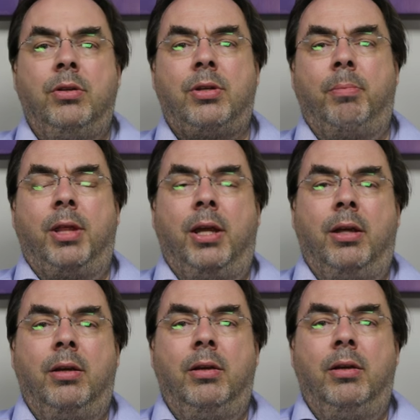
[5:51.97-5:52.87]

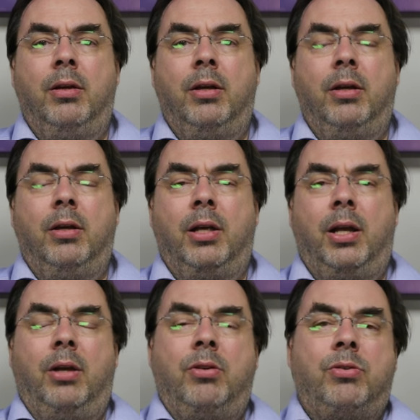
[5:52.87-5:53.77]
something.
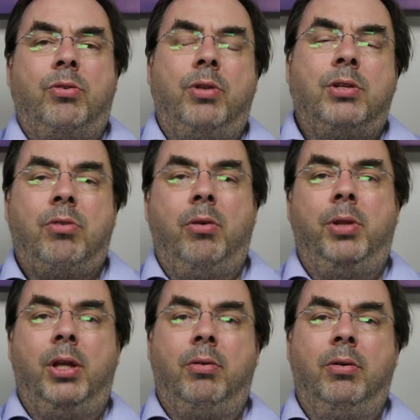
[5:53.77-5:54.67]
Can I just talk this through
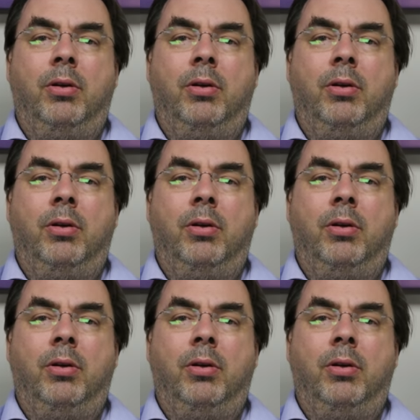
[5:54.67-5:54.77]
with you?"